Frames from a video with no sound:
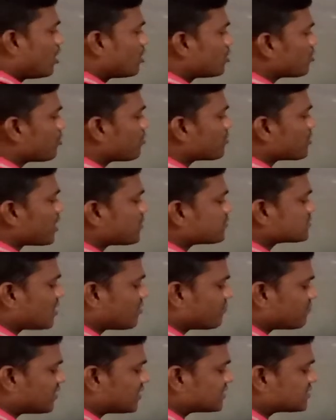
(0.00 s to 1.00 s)
two types
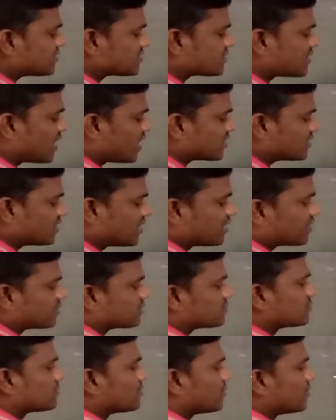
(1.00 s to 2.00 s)
of lenses are there.
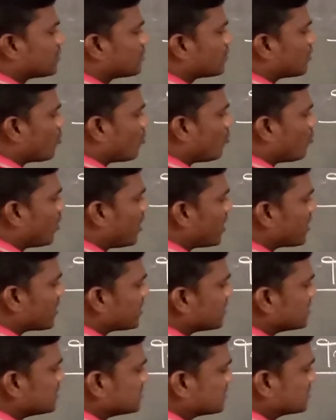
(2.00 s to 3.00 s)

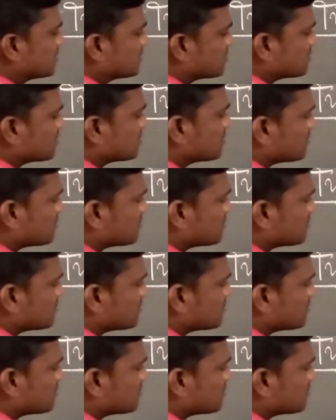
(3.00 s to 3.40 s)
One is